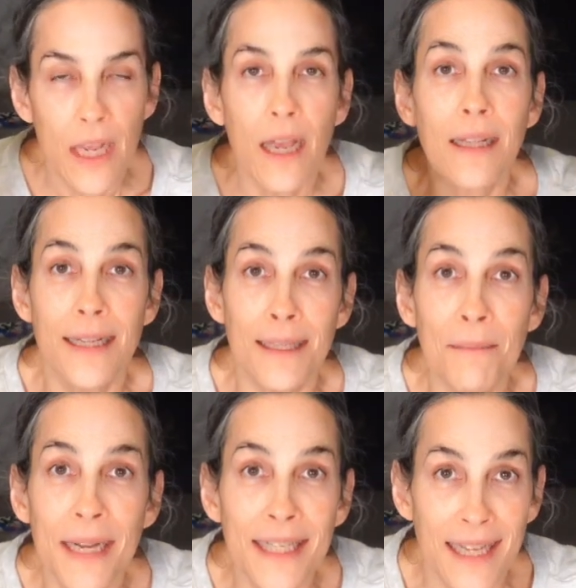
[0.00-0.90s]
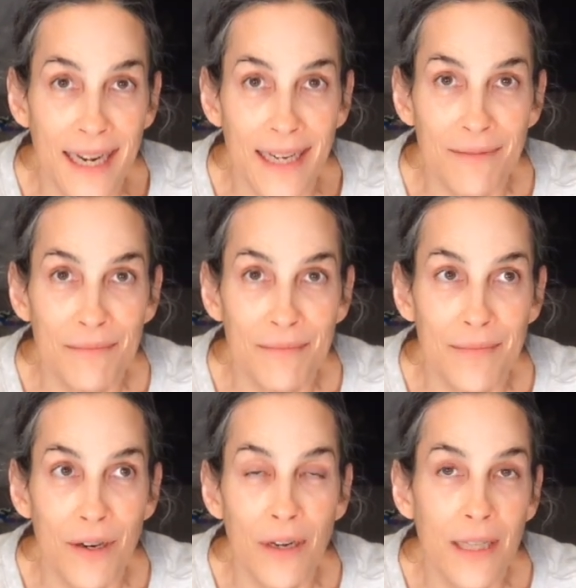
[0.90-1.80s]
Unless I'm meditating,
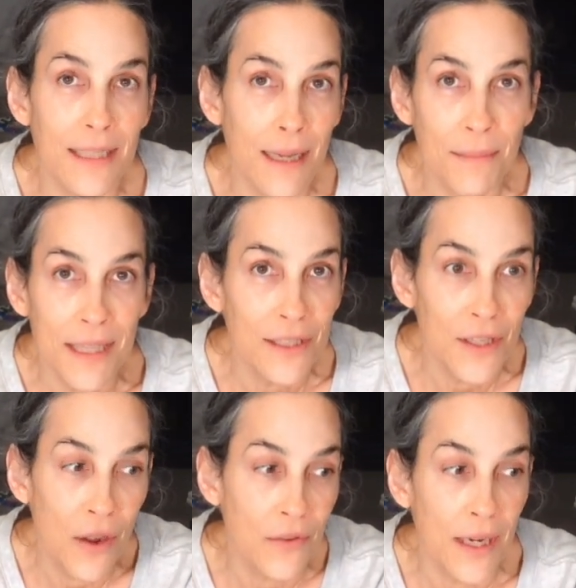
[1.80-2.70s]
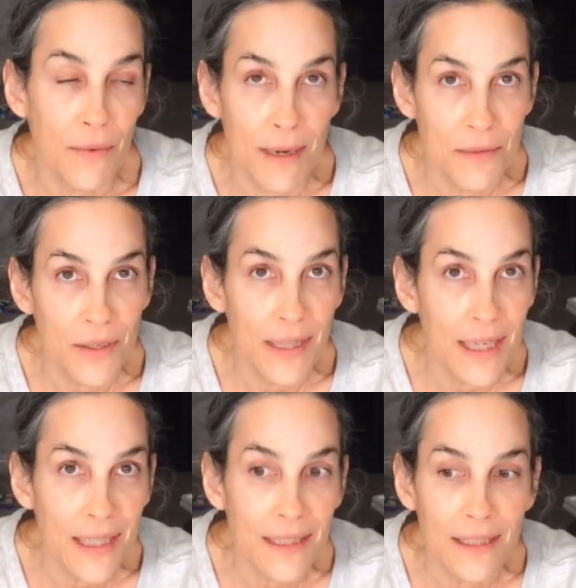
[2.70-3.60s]
or unless I'm in the zone, like when I'm doing
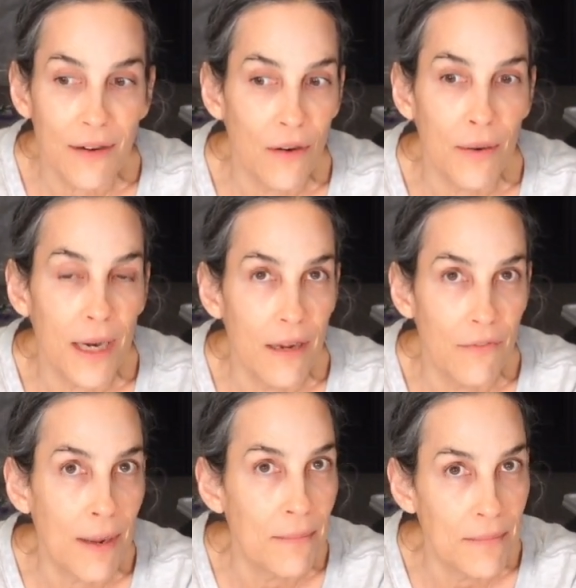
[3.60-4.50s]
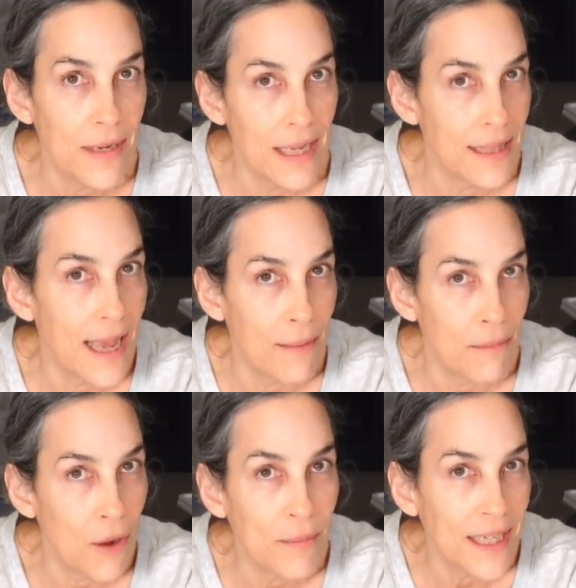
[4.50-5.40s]
this, or if I'm in that
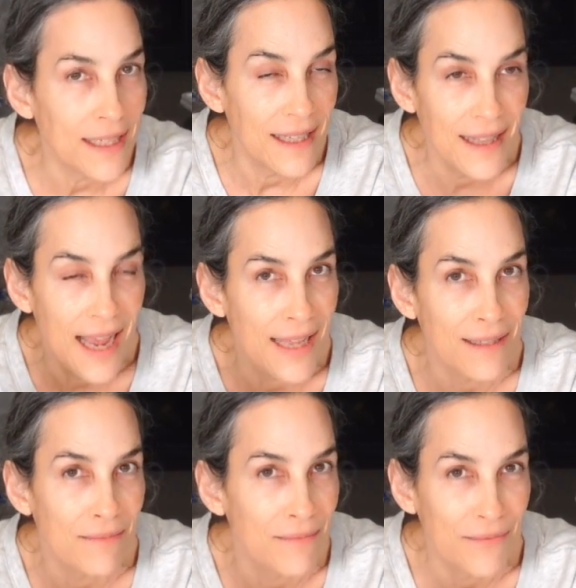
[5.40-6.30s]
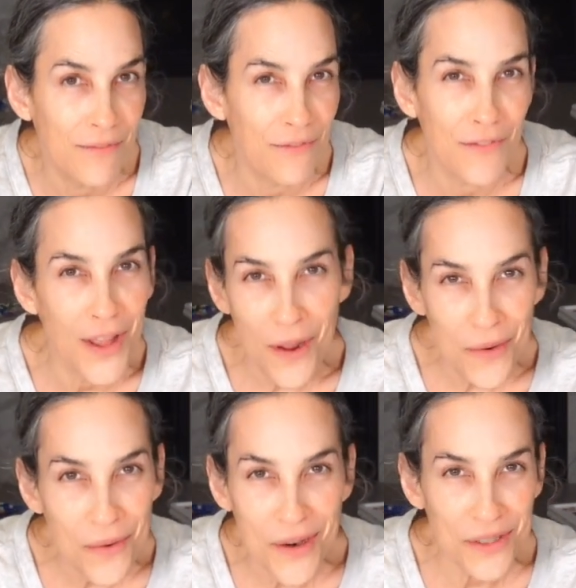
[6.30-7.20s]
moment, in that
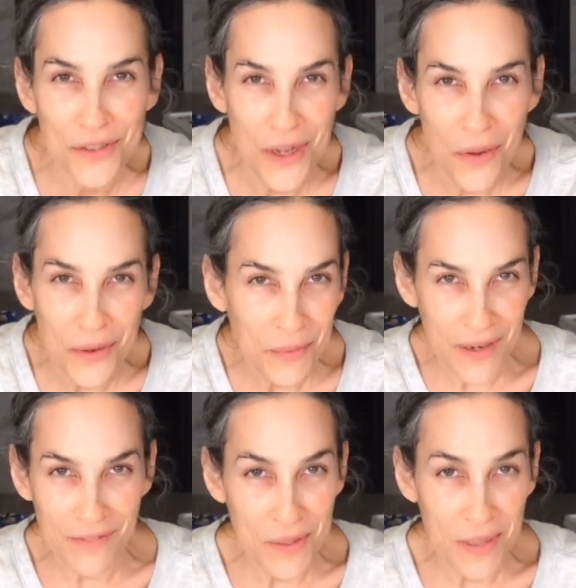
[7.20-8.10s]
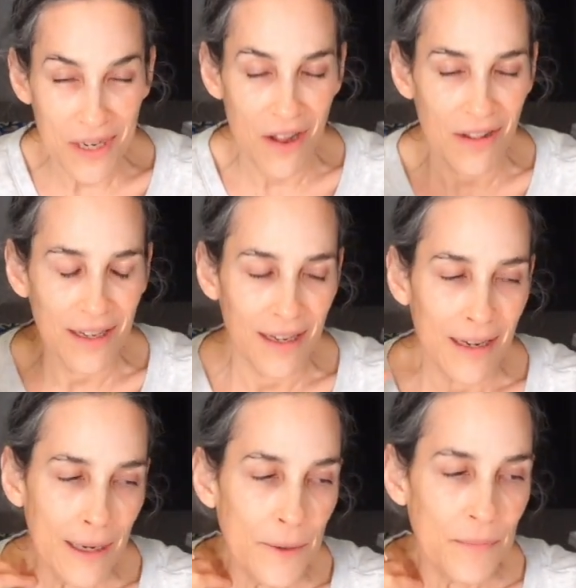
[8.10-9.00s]
flow or zone, or whatever you want to call it,
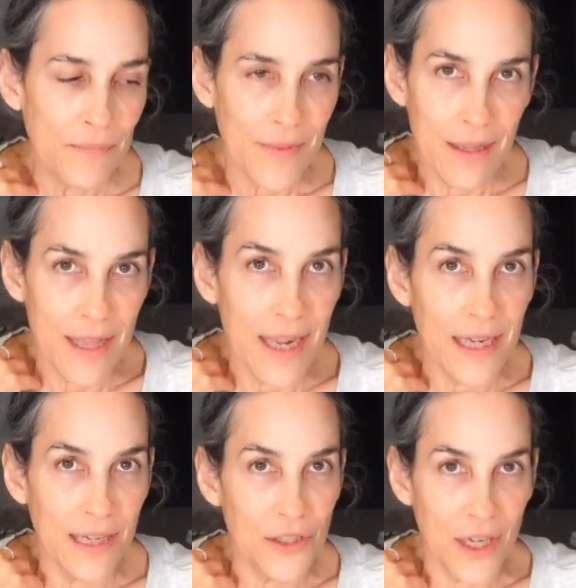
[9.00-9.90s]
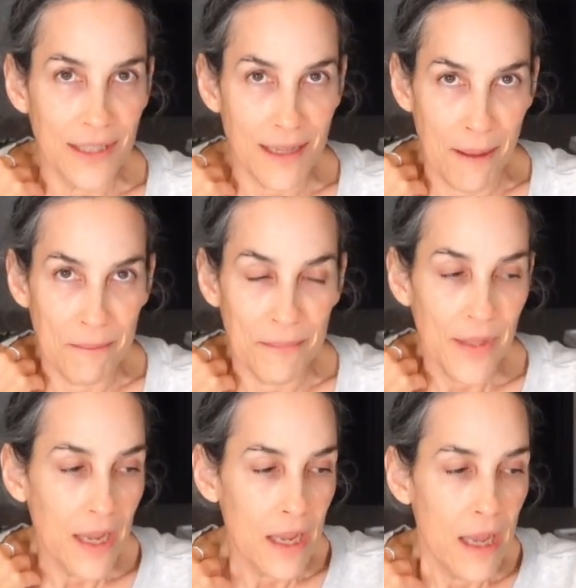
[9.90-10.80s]
then it shuts up.
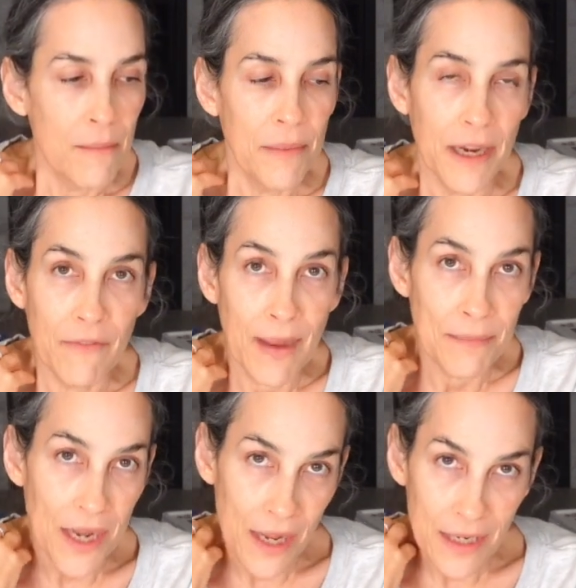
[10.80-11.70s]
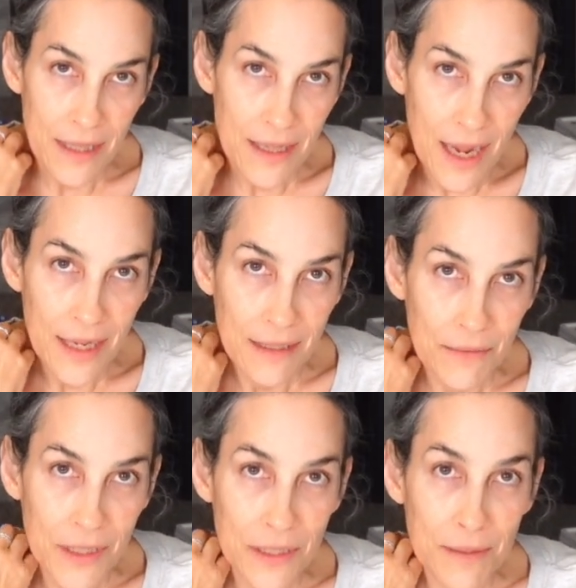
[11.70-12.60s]
But if I'm not in that,
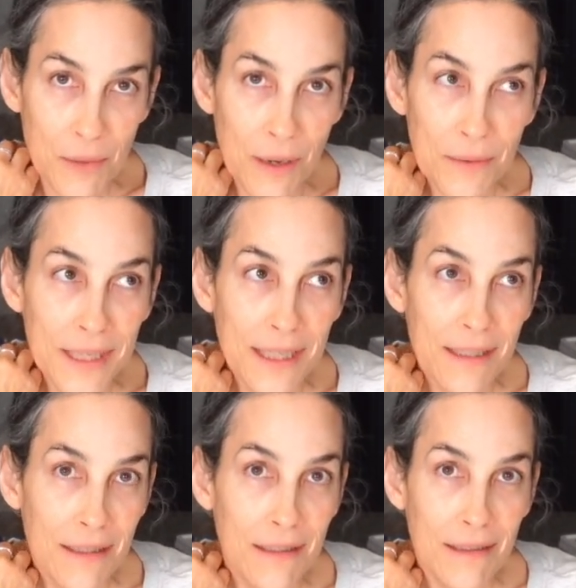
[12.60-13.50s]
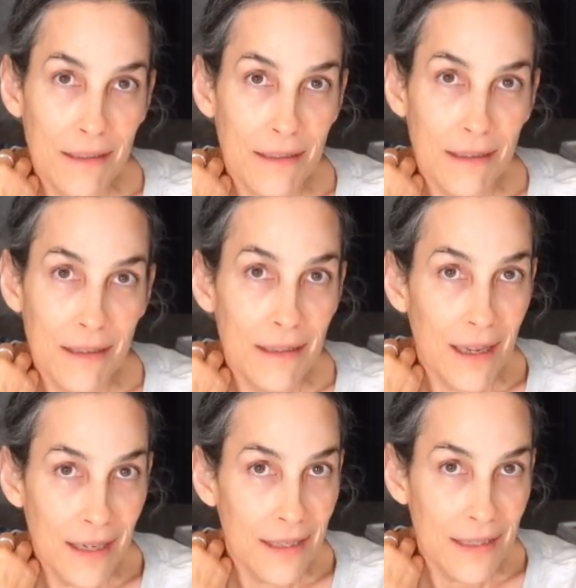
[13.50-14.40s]
which is probably a
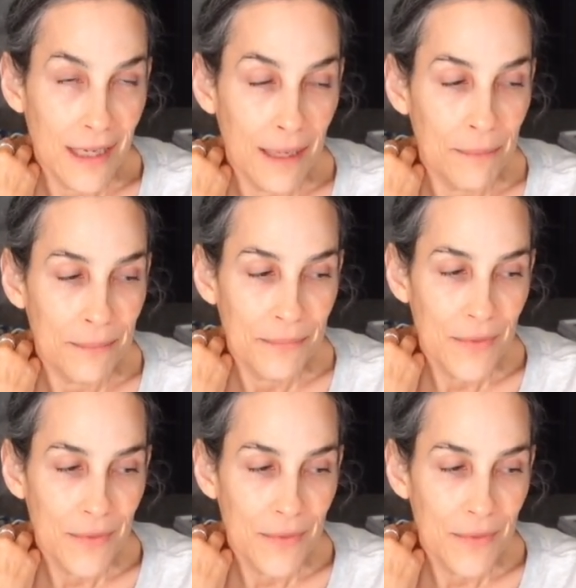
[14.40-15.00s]
lot of the time,